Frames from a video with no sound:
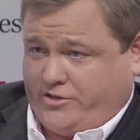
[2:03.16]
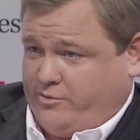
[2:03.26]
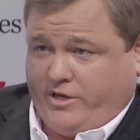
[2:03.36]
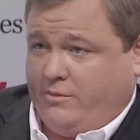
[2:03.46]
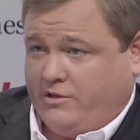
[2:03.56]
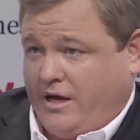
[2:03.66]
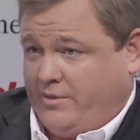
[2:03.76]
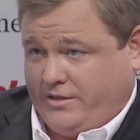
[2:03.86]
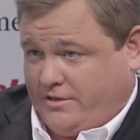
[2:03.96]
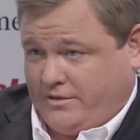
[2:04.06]
can still become a
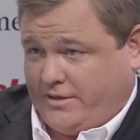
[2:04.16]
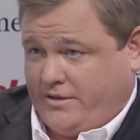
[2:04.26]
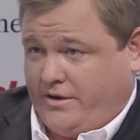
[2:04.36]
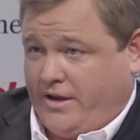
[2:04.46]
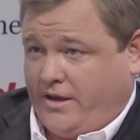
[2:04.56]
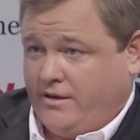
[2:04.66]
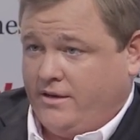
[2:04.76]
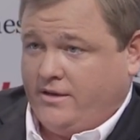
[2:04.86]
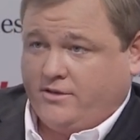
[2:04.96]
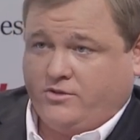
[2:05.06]
lobbyist. It's elected today.
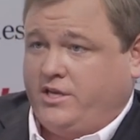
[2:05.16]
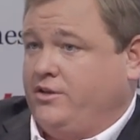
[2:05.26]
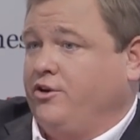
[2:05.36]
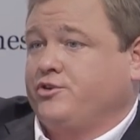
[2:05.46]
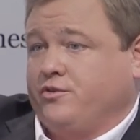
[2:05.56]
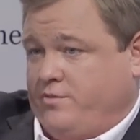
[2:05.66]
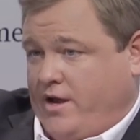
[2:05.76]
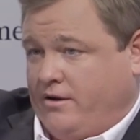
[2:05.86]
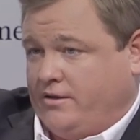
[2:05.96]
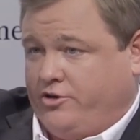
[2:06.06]
So 10 years from
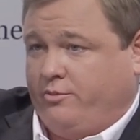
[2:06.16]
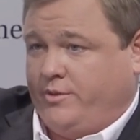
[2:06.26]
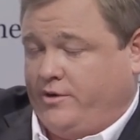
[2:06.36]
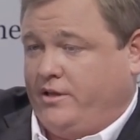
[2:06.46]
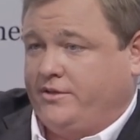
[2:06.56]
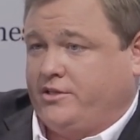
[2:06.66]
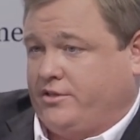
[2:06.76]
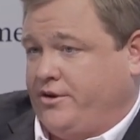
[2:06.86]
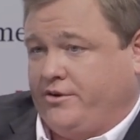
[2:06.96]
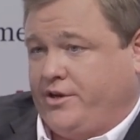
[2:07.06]
now, a term limited
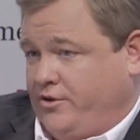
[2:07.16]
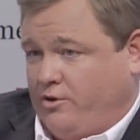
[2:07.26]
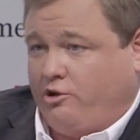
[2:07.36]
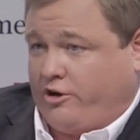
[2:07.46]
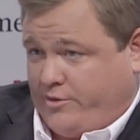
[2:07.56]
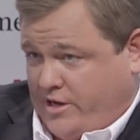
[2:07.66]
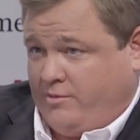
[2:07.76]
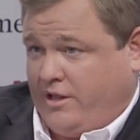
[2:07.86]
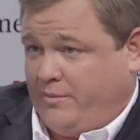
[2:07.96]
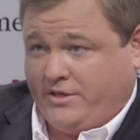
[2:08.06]
legislator can no longer become
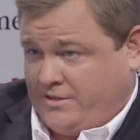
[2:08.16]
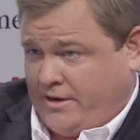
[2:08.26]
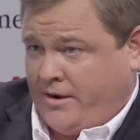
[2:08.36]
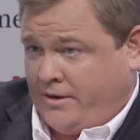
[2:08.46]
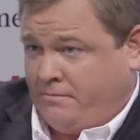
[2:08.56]
a lobbyist. Is that right?